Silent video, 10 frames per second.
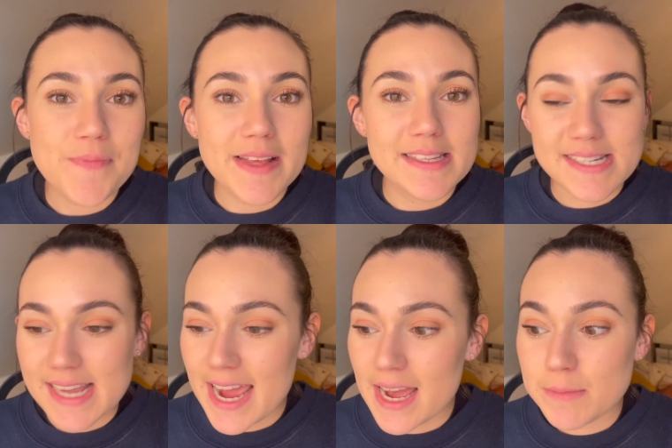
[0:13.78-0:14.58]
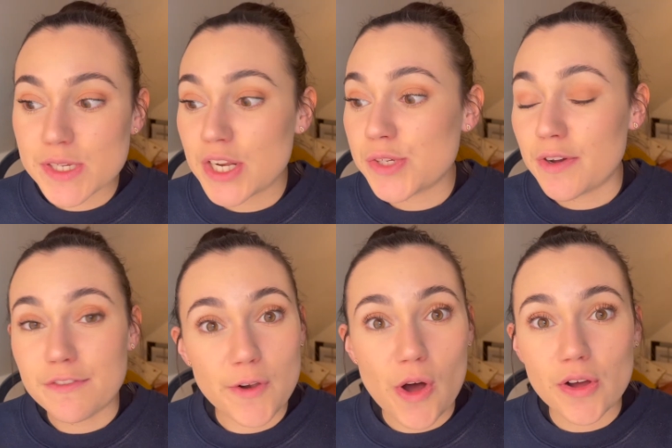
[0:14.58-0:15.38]
today i'm just going to do a
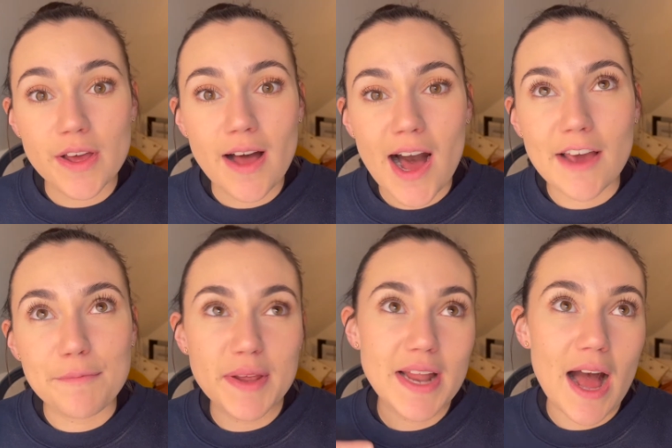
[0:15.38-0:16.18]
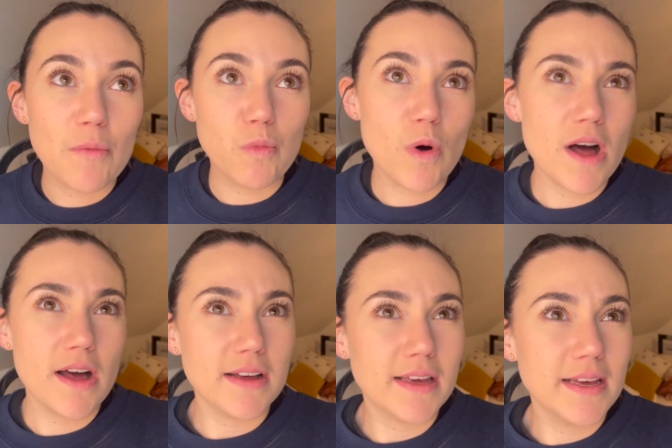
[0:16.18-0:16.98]
vlog i've been at
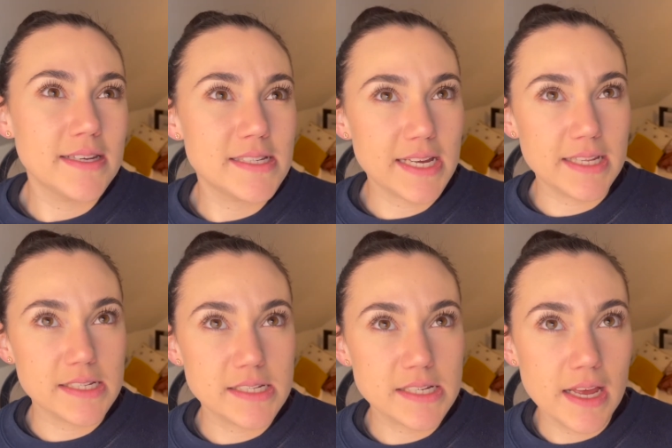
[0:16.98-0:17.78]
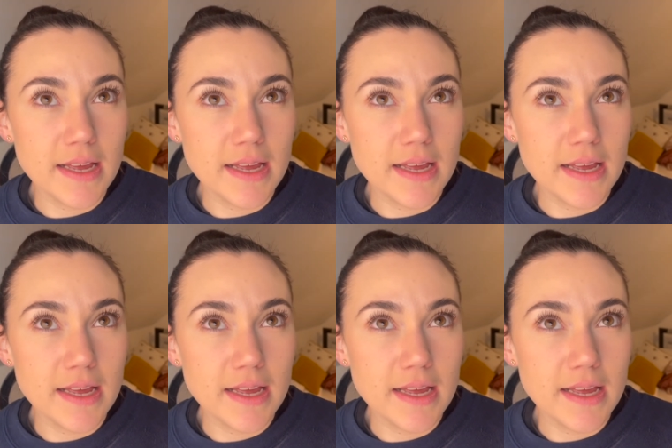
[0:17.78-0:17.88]
work since